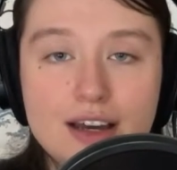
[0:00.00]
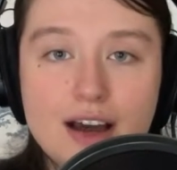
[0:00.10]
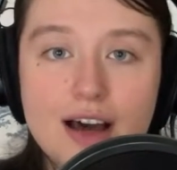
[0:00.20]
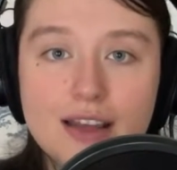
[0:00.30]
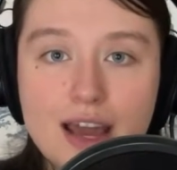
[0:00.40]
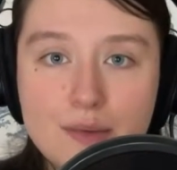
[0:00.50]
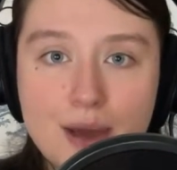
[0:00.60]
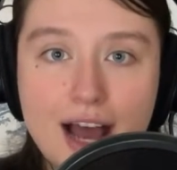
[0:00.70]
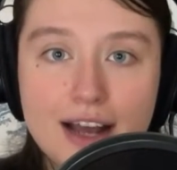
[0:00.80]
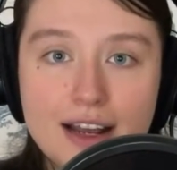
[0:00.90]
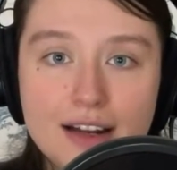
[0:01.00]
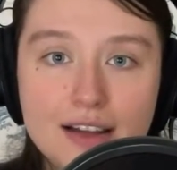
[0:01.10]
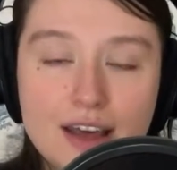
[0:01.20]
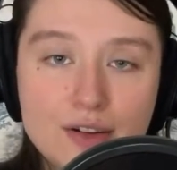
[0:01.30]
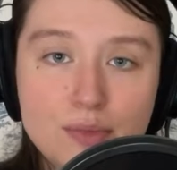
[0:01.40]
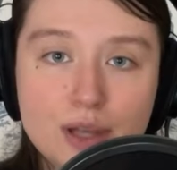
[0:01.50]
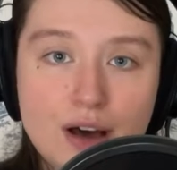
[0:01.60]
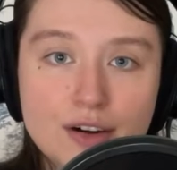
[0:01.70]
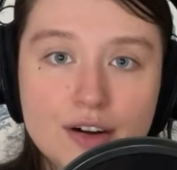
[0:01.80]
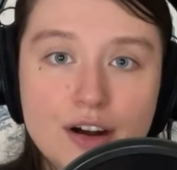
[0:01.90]
A light pad and a leather
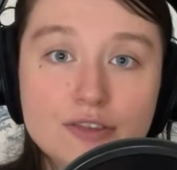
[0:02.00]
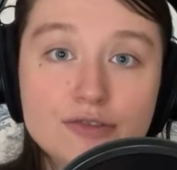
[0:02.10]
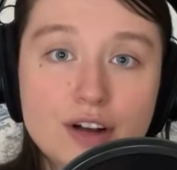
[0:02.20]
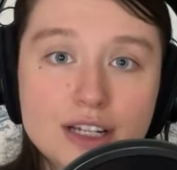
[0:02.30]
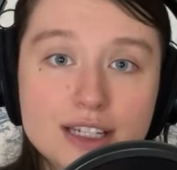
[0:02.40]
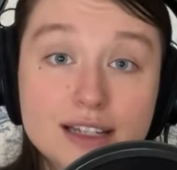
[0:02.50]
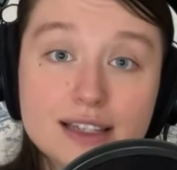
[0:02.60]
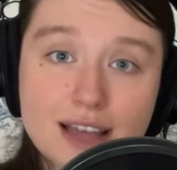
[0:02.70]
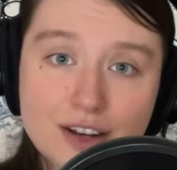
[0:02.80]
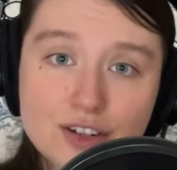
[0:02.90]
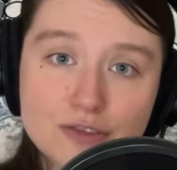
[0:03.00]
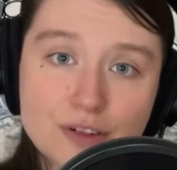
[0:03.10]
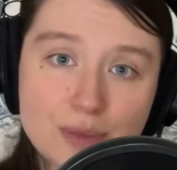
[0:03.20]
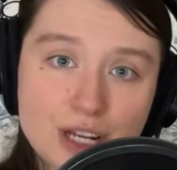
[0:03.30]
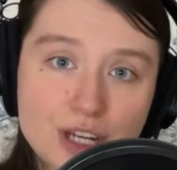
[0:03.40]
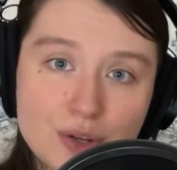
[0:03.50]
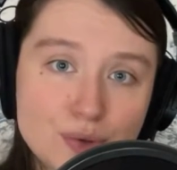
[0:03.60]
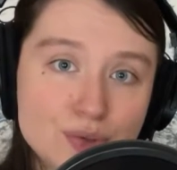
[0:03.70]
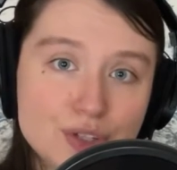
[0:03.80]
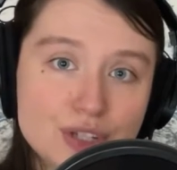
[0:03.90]
blotter are front and center for me to
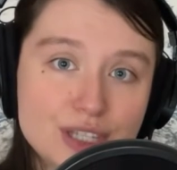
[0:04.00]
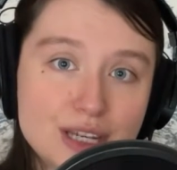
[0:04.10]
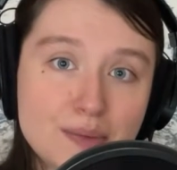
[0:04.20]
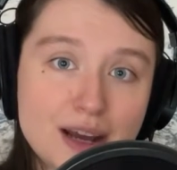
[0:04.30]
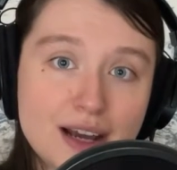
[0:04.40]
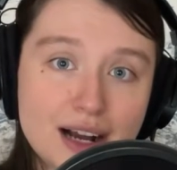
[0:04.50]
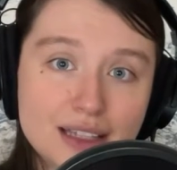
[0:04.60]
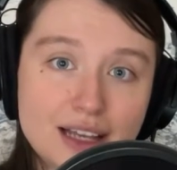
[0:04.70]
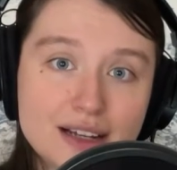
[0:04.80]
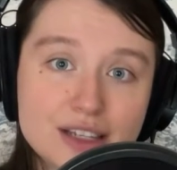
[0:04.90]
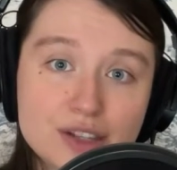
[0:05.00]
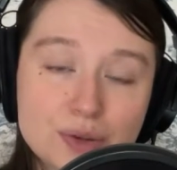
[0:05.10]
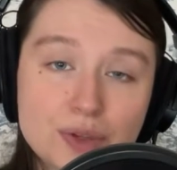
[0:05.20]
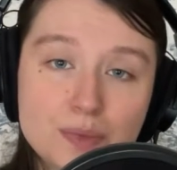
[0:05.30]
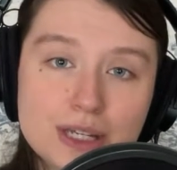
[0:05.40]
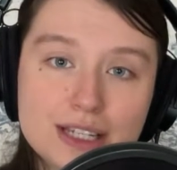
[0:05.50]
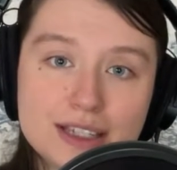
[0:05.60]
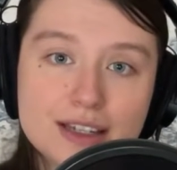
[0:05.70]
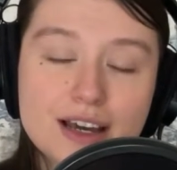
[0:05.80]
use to see my guidelines through the piece.